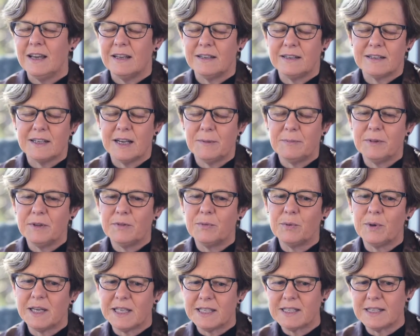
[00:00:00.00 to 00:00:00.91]
And a couple
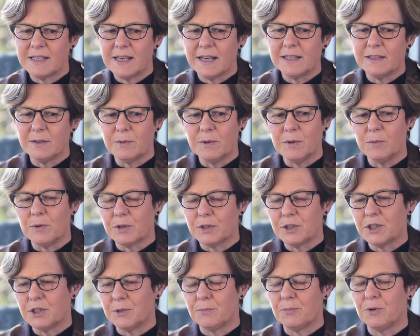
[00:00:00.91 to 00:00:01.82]
of weeks later, we
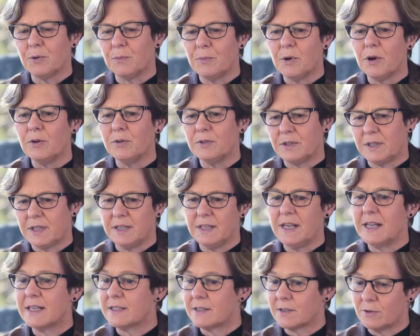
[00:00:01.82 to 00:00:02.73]
wanted to promote the
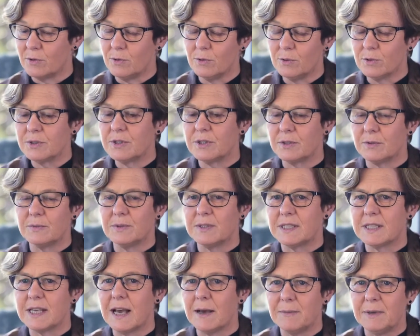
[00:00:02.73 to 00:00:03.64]
next course that
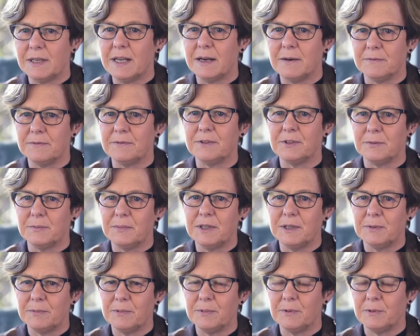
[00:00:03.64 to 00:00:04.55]
was coming up for the
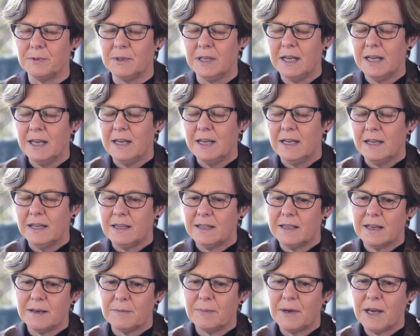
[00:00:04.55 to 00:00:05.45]
people
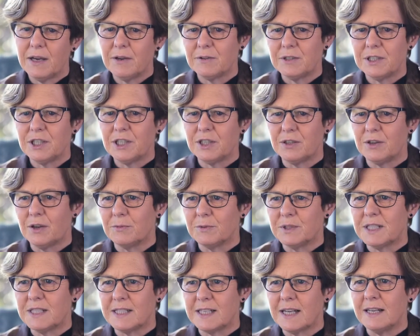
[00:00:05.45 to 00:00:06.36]
in our parish, and I
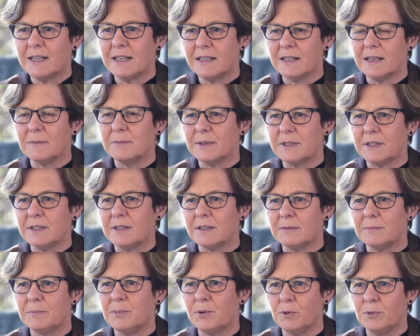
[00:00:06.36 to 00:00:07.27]
was standing up at
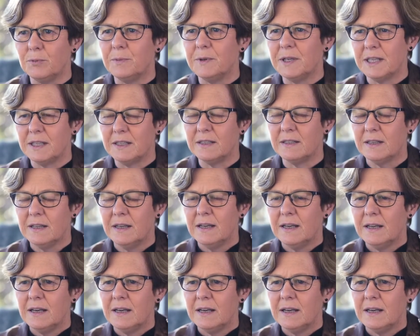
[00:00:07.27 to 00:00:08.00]
the pulpit.